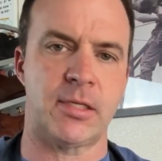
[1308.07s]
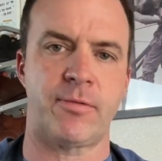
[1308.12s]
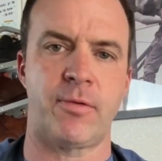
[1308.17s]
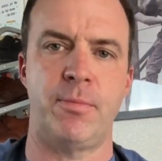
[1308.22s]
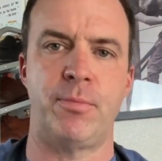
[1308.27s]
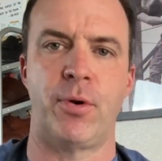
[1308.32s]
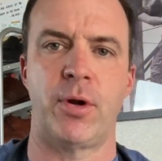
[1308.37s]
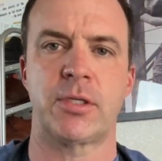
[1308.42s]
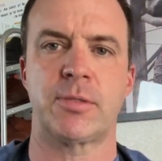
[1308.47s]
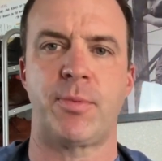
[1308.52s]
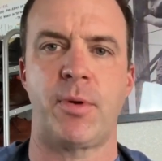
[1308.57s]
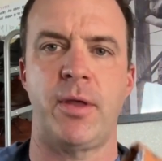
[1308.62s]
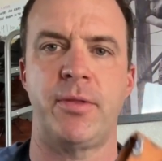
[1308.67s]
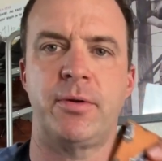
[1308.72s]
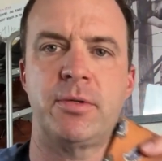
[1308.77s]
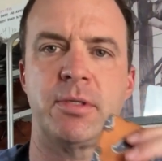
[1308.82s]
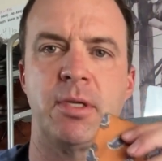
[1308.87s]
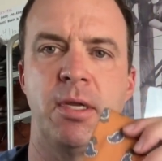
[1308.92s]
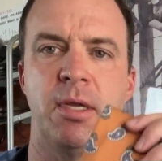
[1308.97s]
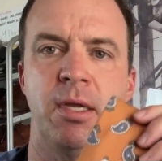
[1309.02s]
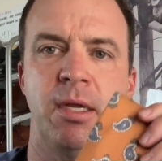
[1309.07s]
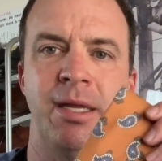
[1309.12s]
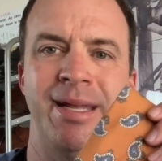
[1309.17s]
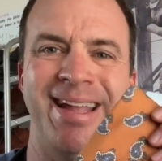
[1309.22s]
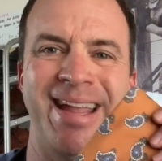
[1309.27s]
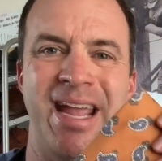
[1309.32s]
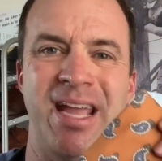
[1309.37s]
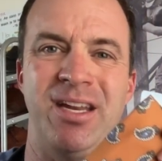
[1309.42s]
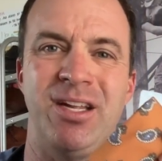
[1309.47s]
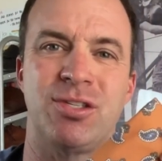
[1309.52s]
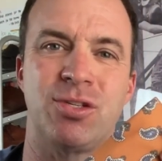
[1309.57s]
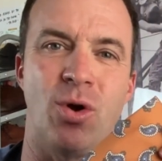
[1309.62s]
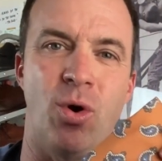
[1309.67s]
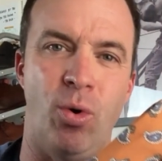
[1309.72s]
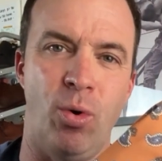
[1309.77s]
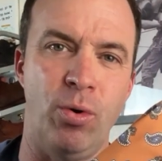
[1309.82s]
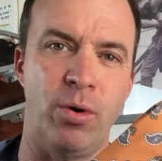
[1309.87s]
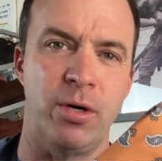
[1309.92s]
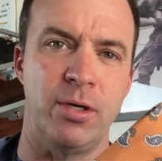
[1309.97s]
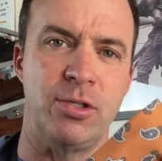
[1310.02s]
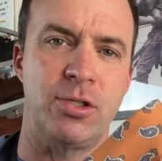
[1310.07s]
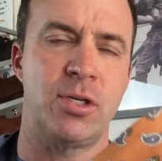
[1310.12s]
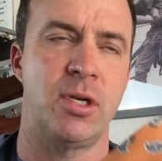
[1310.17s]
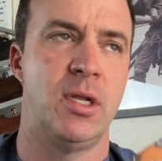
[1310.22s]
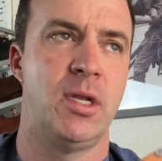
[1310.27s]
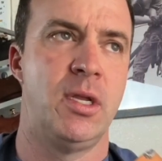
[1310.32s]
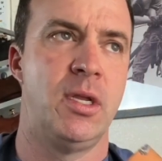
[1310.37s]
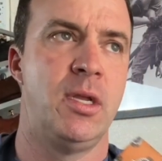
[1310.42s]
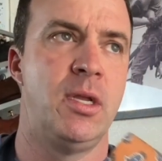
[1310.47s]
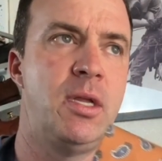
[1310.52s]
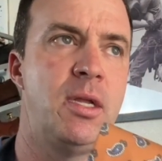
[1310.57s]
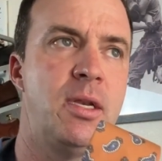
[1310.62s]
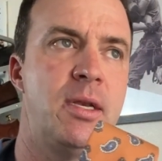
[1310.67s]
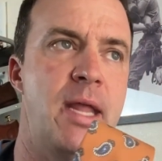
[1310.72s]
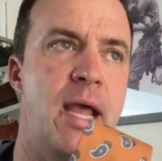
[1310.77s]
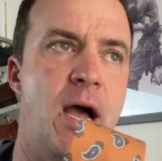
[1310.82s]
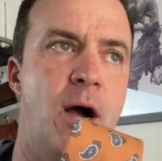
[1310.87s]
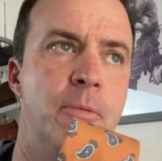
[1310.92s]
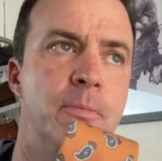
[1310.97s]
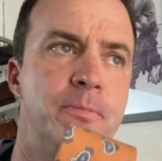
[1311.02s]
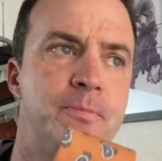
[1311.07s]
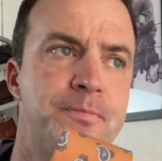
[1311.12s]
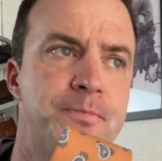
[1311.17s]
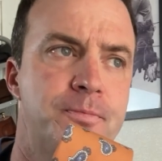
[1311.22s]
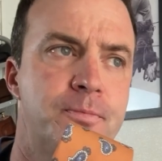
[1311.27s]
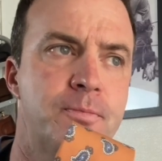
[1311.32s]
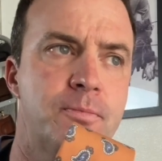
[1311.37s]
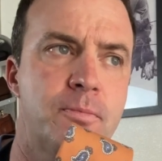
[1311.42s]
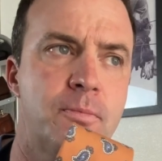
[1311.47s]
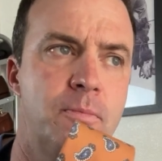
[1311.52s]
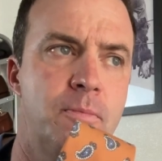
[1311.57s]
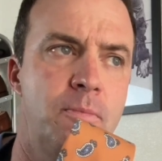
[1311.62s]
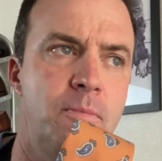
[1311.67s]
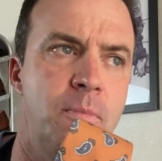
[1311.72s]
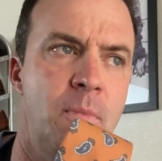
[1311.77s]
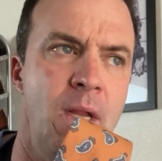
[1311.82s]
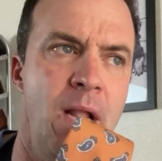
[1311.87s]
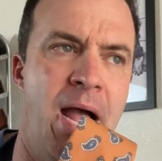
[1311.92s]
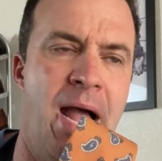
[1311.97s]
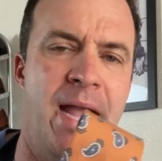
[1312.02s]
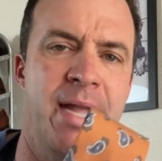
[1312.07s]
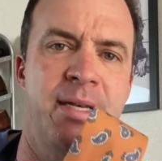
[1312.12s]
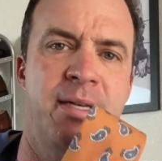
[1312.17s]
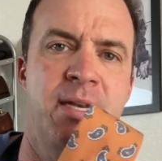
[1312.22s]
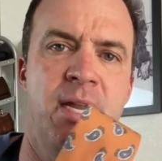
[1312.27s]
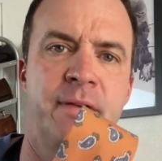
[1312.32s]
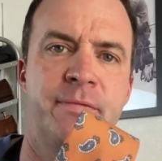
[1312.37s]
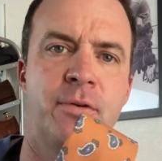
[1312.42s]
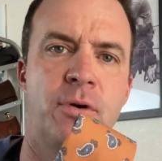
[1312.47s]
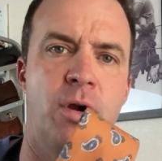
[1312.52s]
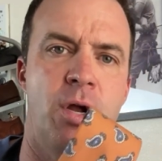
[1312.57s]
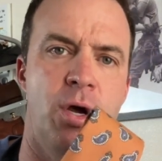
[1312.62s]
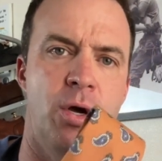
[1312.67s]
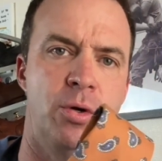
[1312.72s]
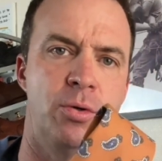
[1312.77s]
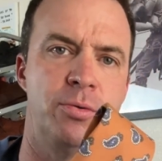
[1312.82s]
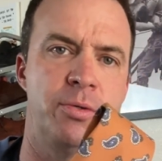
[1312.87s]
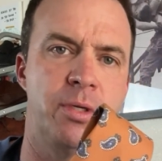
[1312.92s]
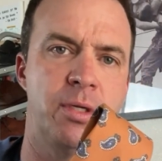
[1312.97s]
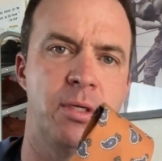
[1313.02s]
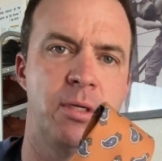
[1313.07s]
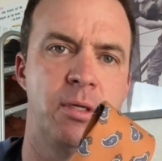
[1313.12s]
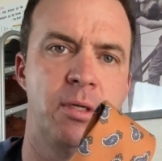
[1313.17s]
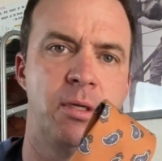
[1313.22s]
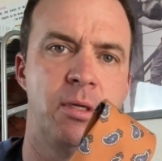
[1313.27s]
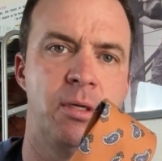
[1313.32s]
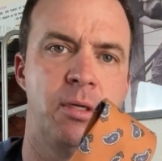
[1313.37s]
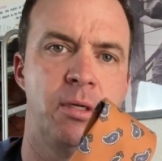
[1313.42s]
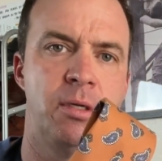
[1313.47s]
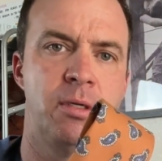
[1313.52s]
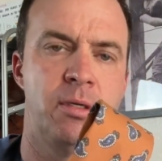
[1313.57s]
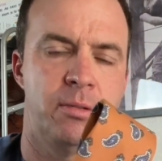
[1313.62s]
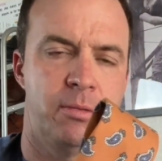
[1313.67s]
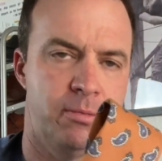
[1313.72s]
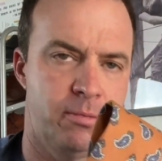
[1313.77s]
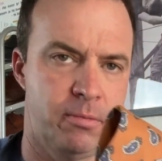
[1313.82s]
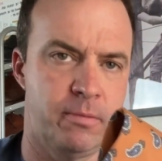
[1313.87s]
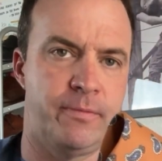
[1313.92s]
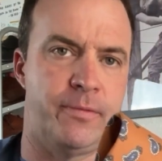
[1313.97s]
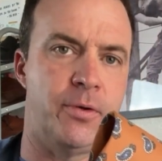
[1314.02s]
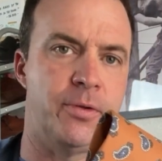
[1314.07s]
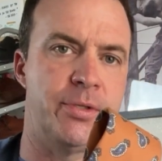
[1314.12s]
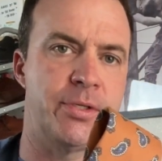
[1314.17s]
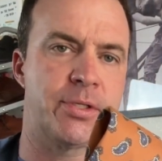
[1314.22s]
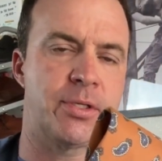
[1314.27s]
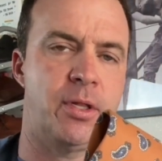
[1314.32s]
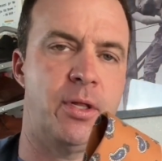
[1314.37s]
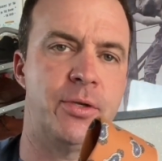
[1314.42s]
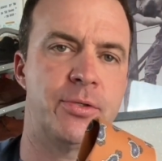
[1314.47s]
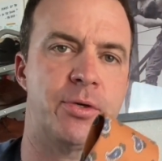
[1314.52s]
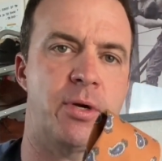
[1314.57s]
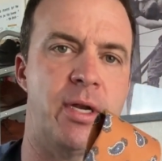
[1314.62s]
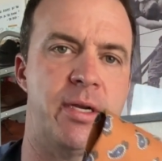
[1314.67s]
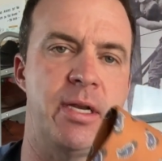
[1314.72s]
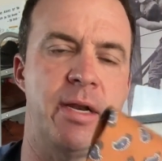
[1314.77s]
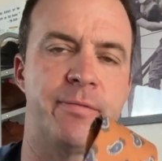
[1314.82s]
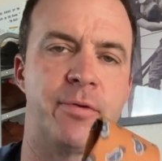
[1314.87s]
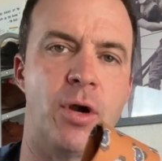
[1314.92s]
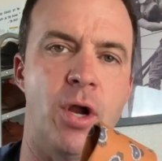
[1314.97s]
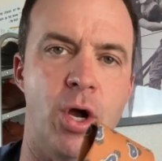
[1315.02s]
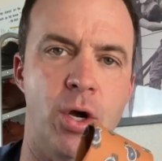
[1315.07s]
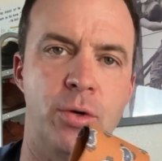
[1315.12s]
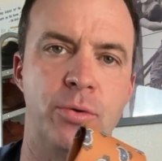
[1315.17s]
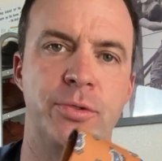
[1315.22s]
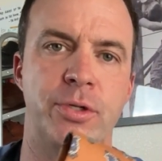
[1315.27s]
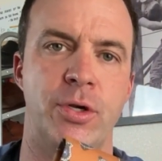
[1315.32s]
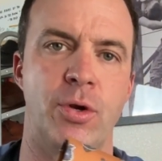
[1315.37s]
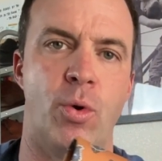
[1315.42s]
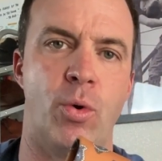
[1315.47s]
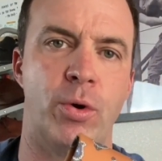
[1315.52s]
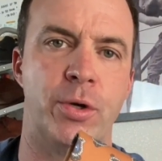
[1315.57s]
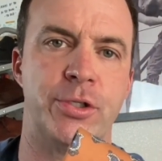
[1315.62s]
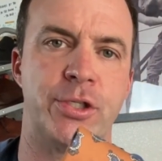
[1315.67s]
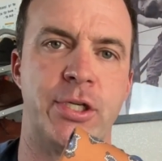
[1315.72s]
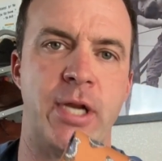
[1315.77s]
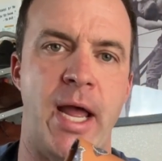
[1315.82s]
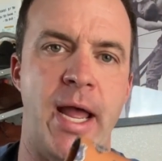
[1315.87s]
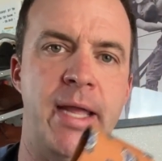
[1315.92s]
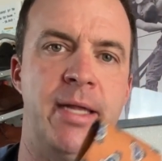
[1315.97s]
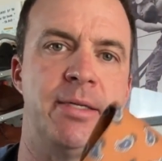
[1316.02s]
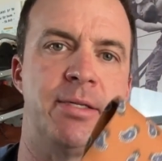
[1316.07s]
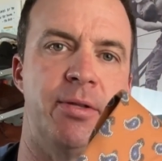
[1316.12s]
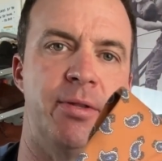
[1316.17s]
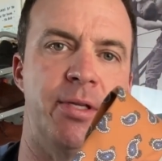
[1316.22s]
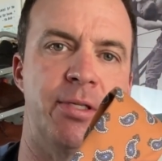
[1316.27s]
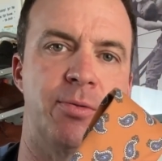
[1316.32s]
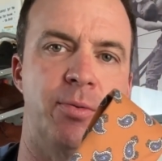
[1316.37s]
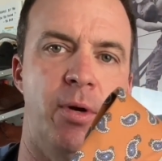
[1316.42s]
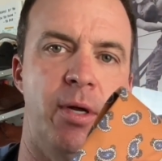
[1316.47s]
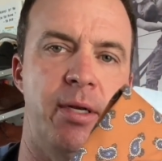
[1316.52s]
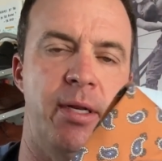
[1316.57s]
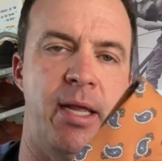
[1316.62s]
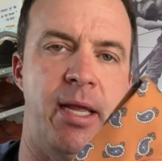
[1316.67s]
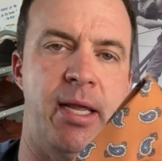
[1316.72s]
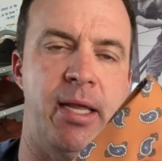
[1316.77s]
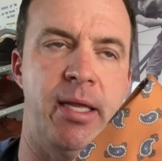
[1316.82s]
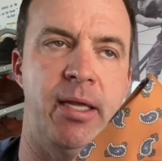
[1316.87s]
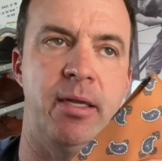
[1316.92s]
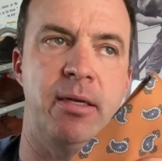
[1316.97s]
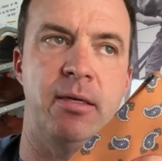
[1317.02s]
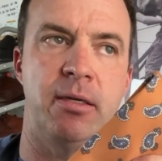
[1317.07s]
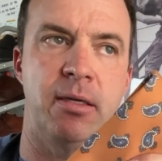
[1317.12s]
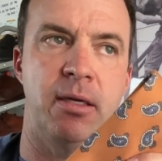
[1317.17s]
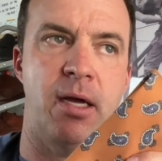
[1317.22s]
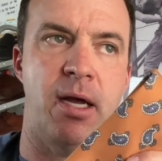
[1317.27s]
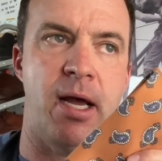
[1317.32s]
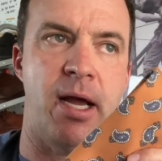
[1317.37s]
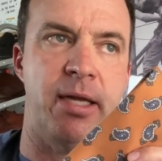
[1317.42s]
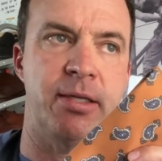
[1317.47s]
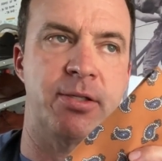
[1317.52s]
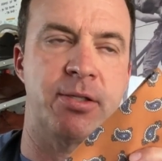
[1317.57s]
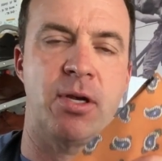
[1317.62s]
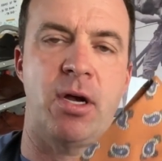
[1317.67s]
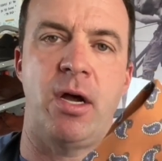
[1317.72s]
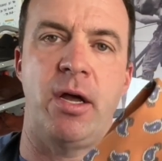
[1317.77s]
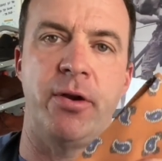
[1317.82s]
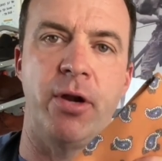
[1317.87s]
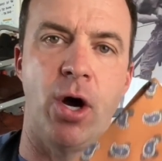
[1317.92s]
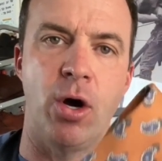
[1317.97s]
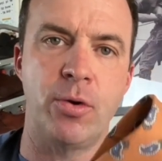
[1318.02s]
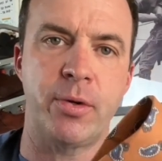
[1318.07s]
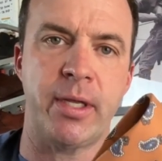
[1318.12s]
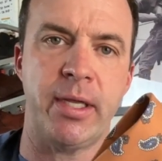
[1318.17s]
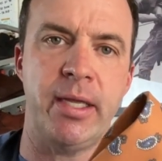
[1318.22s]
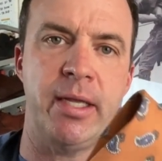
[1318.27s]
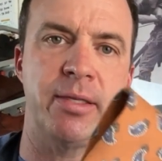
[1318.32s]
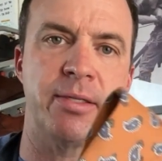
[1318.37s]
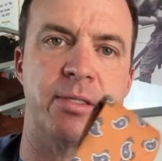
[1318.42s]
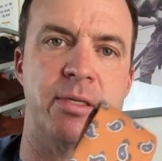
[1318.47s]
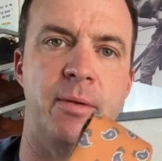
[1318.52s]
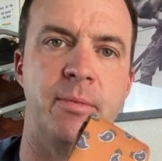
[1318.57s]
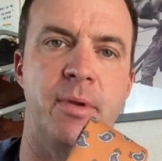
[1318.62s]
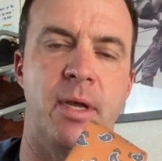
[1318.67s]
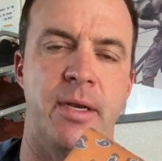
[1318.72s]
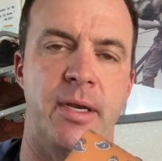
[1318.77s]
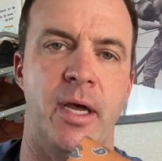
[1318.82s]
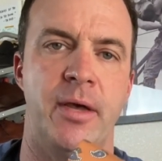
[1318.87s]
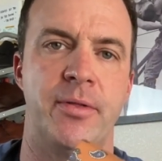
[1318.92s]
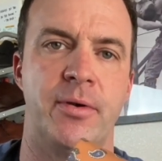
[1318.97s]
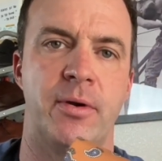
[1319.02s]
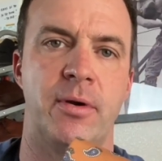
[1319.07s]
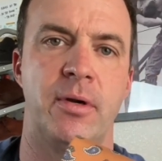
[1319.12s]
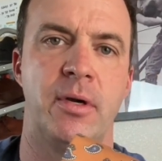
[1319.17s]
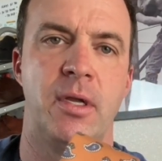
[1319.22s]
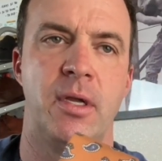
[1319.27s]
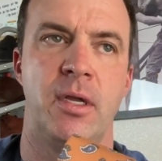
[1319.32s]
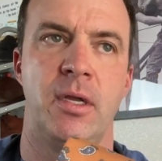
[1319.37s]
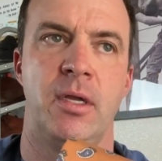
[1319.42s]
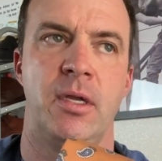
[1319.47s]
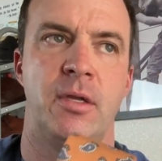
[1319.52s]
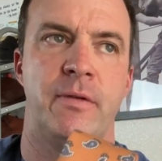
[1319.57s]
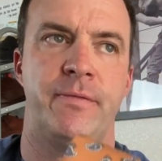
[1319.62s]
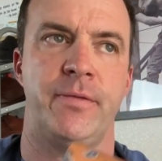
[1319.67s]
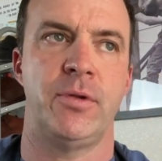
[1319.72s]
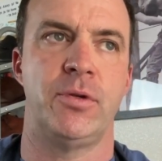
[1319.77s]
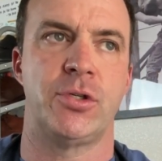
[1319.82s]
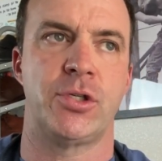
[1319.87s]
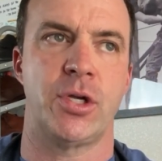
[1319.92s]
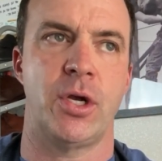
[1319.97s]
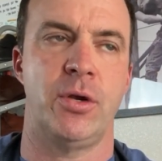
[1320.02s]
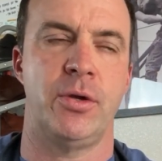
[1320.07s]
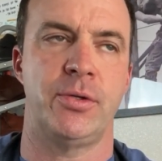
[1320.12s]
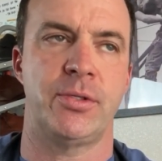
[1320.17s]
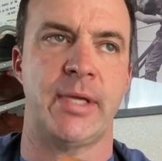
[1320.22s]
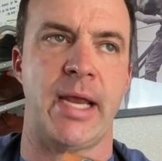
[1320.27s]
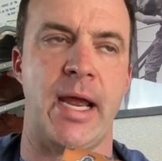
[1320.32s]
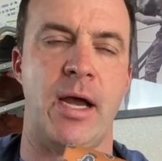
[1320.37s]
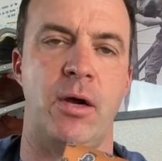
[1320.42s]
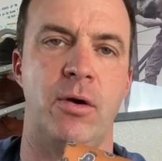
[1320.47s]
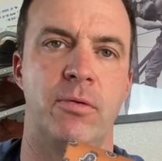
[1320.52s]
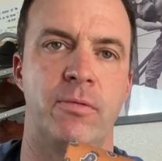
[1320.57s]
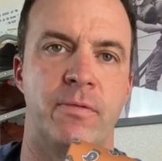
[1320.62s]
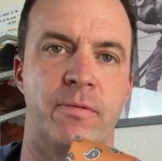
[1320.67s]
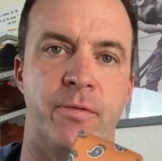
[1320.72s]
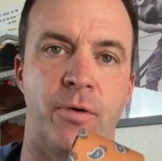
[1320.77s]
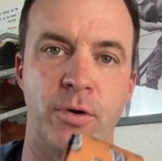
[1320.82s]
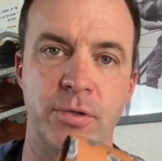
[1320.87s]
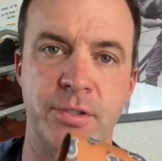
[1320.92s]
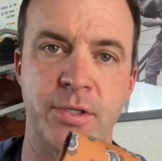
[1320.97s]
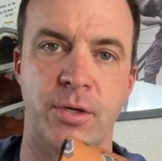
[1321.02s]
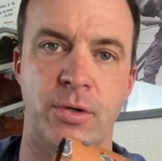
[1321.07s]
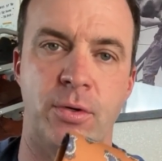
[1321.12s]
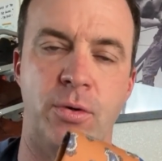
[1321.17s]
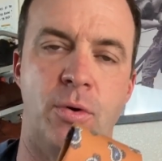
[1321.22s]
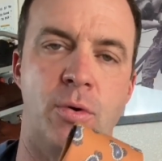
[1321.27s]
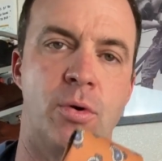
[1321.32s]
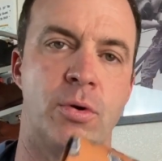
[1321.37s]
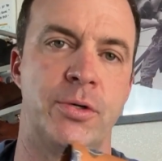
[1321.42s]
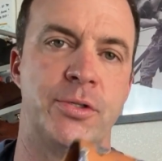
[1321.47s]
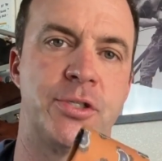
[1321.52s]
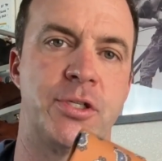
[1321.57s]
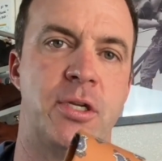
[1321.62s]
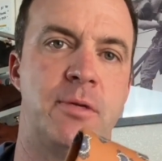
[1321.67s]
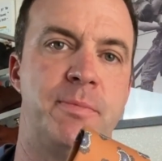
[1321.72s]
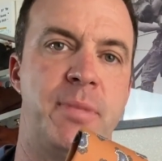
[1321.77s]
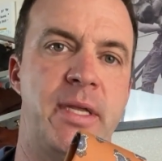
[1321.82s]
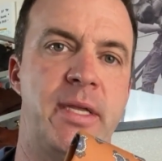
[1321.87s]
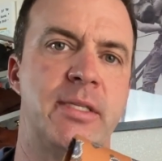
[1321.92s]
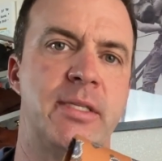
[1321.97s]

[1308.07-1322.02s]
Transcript: Brooks Brothers, and it's orange. Now, I'd never owned, full disclosure, I'd never owned an orange tie until this one. And I saw on Oki and another few shows how versatile orange can be,